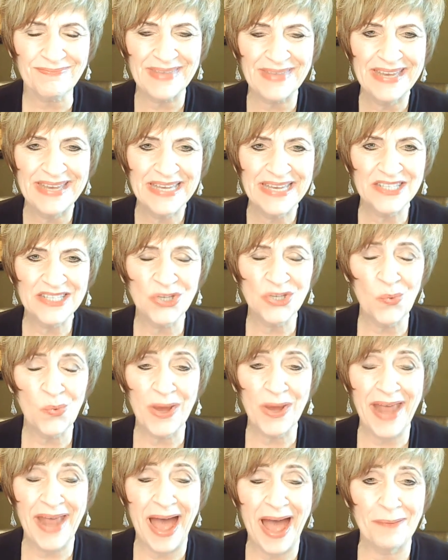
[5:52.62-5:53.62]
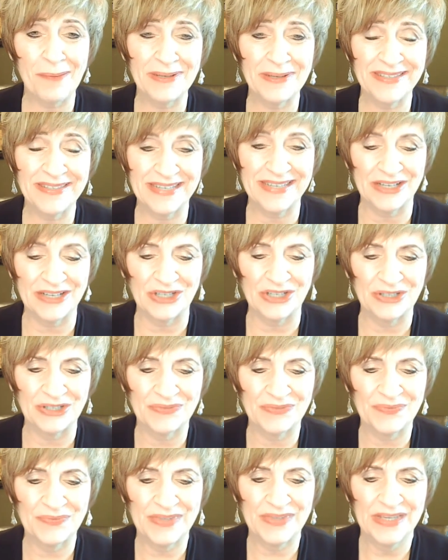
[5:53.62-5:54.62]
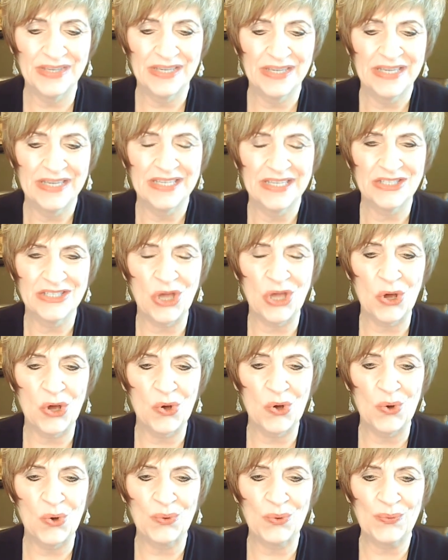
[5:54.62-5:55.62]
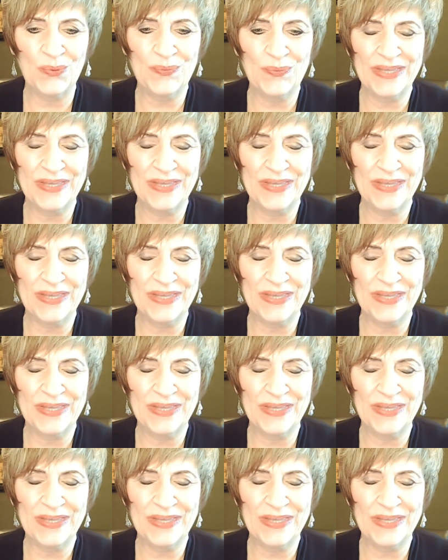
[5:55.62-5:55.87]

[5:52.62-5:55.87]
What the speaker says: So what happens here? So